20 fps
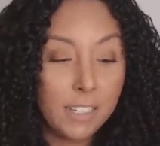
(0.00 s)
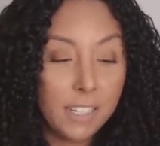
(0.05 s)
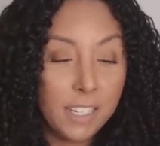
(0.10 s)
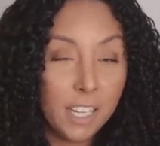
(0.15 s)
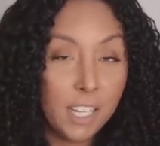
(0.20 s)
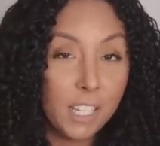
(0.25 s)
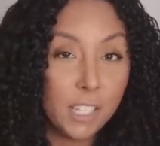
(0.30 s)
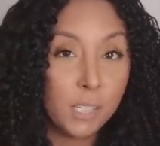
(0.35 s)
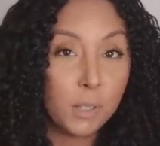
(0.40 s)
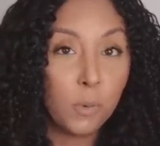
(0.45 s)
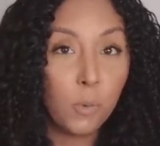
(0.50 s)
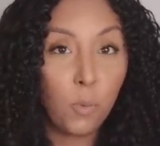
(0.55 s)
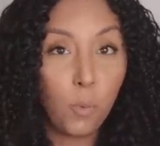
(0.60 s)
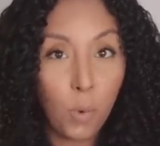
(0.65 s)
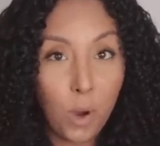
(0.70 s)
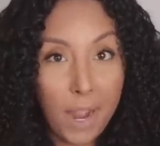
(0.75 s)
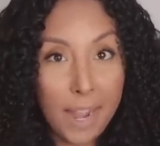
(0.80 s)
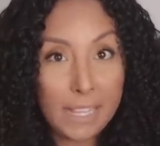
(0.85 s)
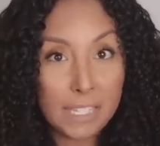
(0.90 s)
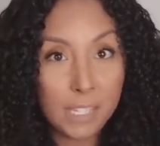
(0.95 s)
does
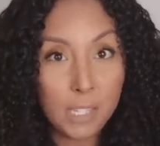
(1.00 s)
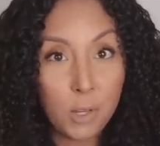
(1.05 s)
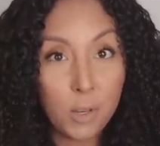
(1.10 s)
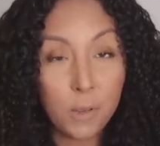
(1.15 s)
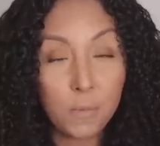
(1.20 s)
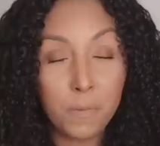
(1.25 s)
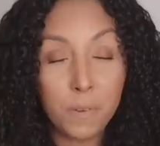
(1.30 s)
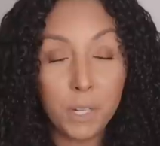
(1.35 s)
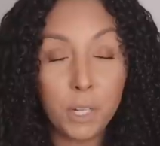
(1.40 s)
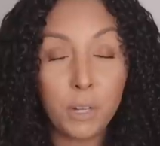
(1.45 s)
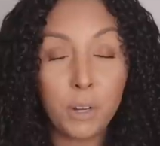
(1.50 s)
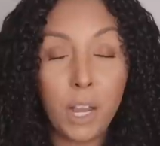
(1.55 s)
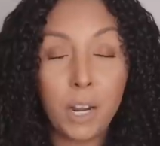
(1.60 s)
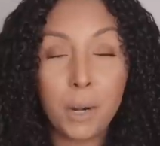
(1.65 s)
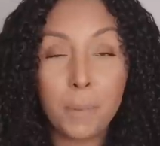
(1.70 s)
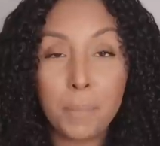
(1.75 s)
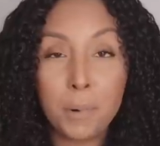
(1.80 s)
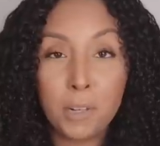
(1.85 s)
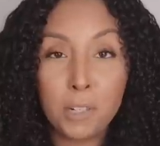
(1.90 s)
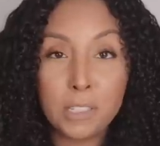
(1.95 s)
what so you could figure
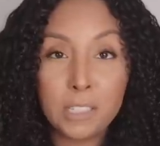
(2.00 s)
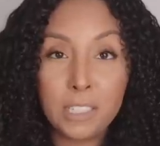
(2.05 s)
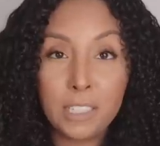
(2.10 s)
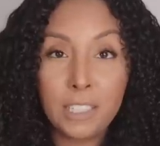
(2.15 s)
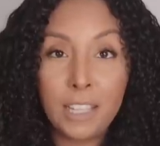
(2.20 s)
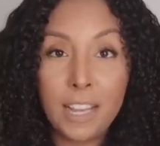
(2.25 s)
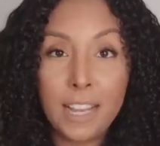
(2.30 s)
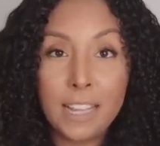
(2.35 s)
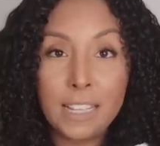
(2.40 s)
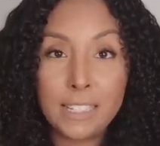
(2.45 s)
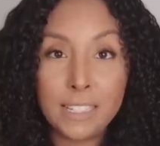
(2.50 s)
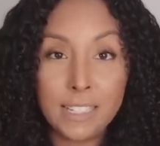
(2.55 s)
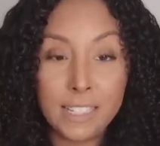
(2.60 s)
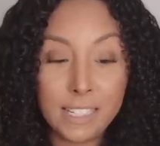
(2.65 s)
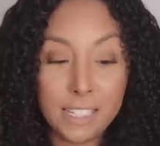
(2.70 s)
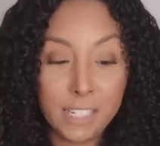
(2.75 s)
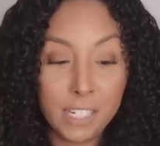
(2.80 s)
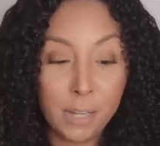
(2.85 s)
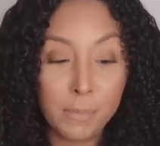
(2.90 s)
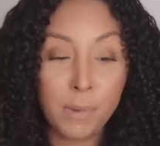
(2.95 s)
out a personalized
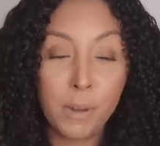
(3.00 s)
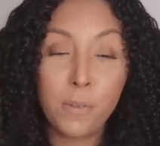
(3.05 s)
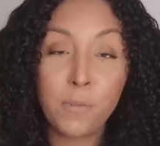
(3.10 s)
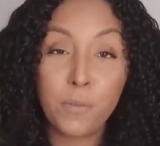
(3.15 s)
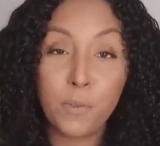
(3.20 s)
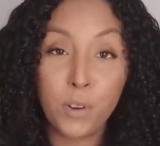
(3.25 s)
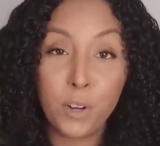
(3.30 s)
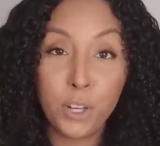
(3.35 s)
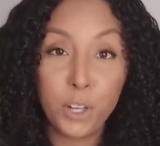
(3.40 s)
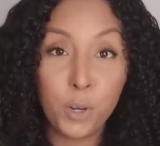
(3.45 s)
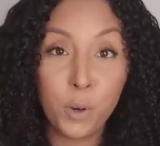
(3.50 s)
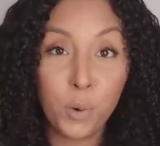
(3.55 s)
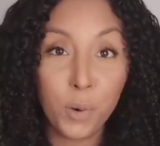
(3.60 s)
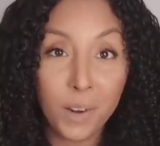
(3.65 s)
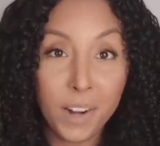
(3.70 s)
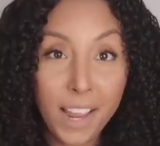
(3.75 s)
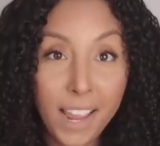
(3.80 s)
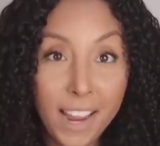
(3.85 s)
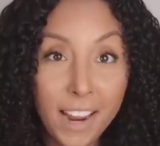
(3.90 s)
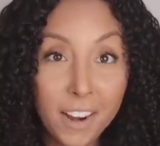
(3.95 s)
system for
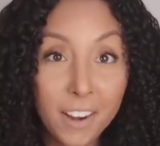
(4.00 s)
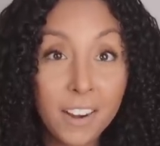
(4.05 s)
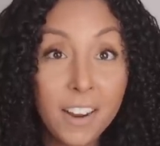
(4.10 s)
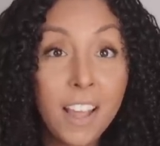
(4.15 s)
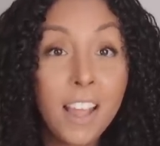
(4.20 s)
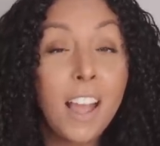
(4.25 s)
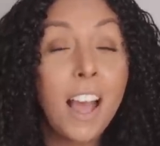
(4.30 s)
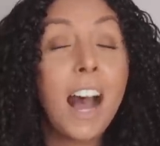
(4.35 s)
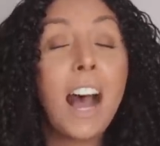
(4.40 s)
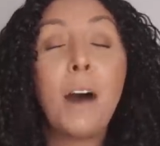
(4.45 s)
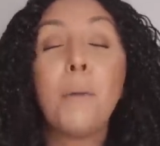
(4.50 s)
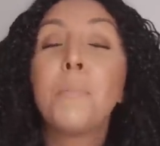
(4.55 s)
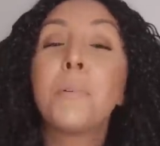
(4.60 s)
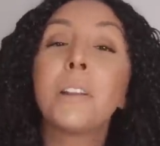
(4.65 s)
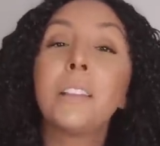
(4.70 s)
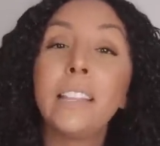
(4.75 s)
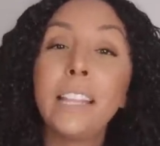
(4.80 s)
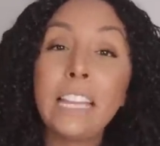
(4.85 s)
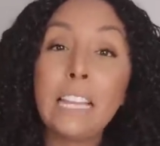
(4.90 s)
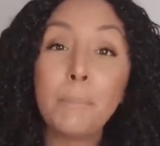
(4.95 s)
your hair. I'll put
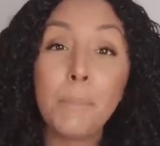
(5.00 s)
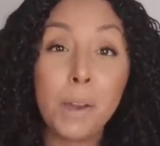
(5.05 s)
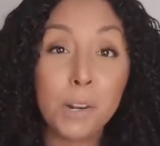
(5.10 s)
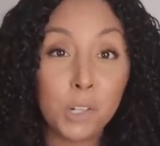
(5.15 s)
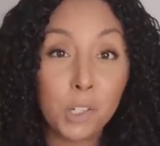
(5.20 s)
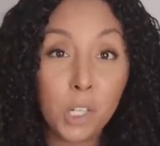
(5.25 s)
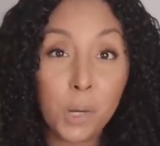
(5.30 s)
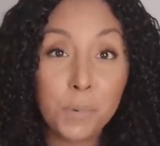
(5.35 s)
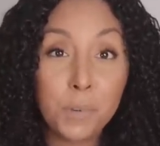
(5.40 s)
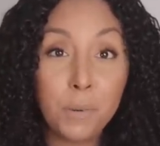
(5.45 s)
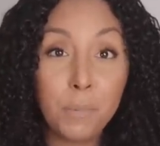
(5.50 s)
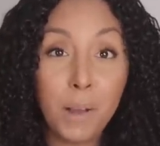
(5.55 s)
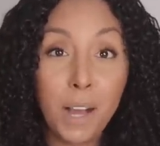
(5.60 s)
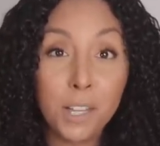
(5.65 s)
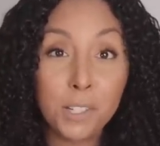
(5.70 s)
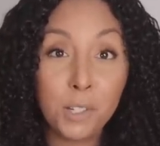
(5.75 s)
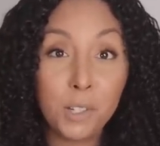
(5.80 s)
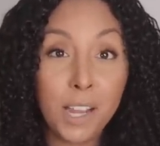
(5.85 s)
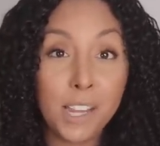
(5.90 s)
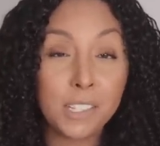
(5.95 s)
a link in my description
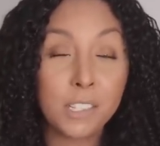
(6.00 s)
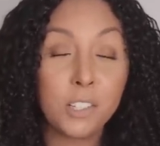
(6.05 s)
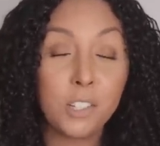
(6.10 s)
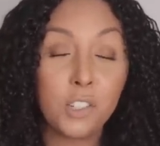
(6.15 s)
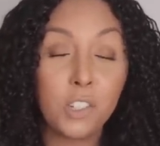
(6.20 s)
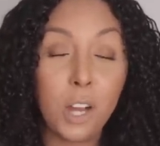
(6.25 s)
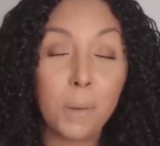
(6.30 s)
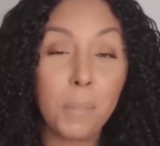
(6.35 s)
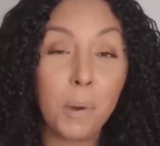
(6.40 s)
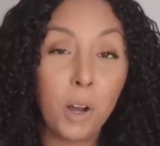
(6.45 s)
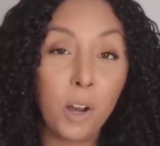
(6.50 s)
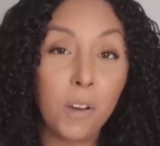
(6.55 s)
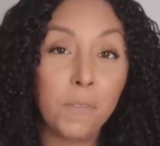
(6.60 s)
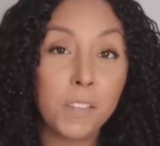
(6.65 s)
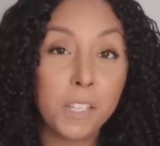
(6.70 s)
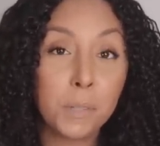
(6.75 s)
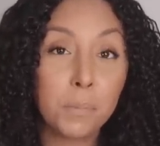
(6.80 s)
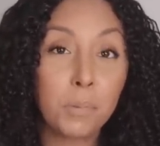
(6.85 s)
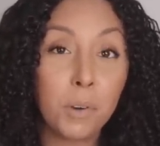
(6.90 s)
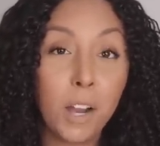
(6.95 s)
box. You guys can shop all
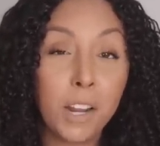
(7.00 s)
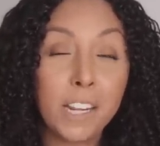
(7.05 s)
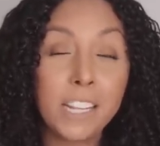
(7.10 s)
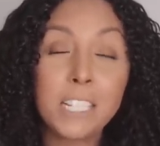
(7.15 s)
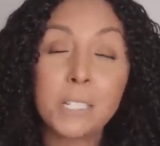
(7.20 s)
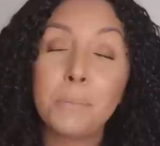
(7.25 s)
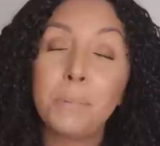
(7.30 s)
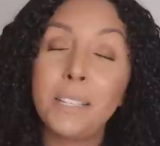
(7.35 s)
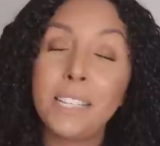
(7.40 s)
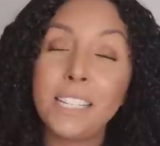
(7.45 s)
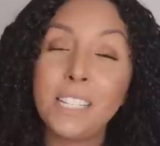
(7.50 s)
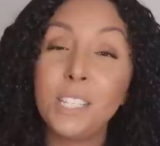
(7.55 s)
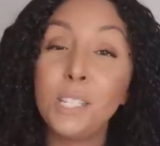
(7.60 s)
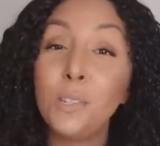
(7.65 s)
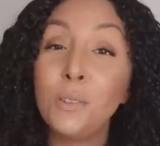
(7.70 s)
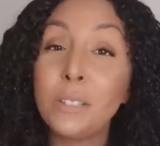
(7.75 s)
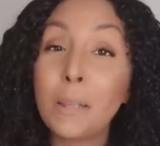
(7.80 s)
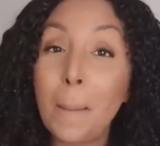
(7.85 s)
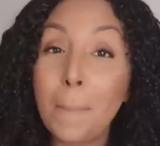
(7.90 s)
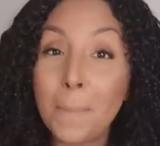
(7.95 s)
these products. Please
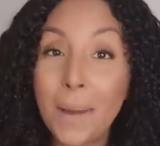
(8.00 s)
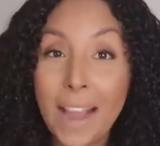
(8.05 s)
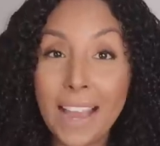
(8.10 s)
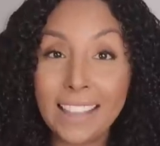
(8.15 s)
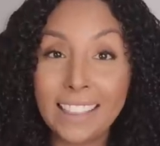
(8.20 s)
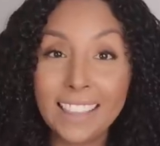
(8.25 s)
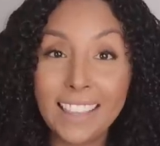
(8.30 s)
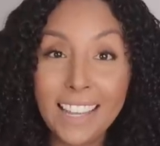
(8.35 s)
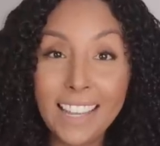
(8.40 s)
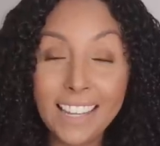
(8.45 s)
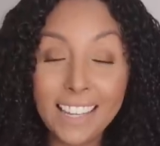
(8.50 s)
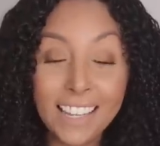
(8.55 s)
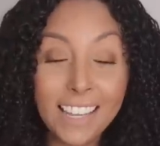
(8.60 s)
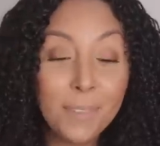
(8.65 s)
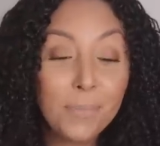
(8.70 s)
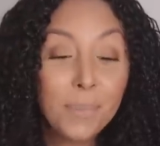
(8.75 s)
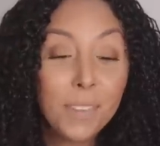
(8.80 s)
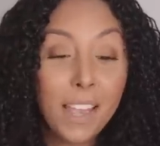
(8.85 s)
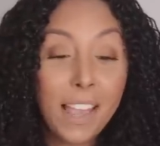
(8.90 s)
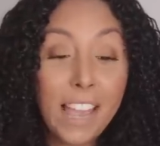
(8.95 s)
use my link.
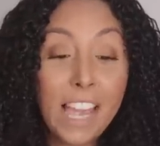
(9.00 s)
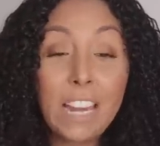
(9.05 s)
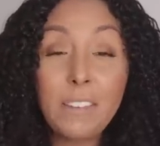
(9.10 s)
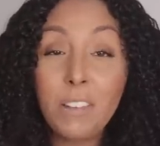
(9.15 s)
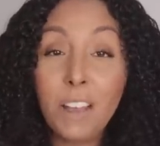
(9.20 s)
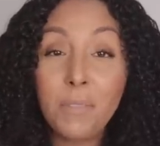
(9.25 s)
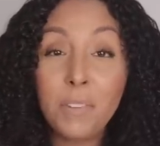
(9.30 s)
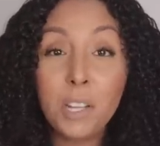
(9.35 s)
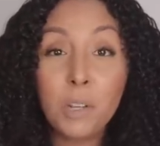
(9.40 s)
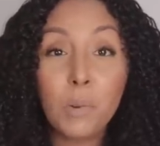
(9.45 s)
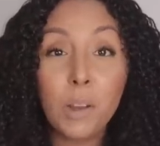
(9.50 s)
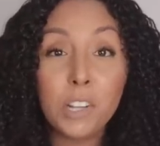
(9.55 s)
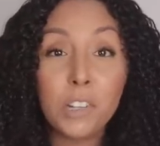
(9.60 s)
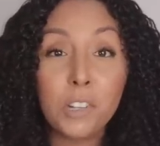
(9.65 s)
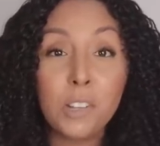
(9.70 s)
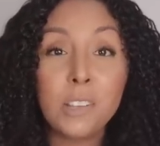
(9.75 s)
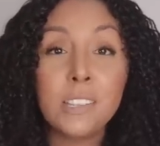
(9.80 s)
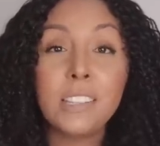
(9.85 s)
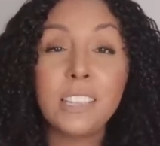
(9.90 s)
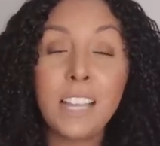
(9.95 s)
And if you have any
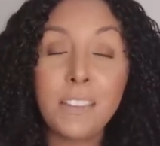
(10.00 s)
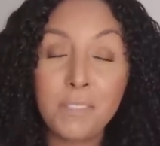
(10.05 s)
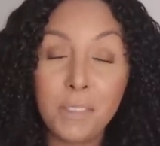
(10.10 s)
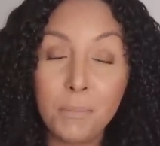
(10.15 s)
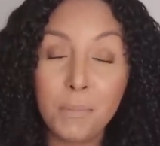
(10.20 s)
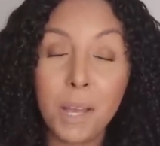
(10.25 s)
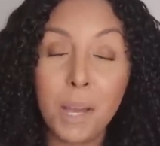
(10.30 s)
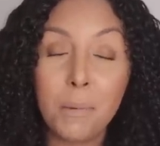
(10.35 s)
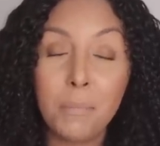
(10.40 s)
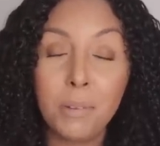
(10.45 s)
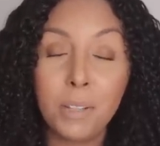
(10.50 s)
questions, leave them down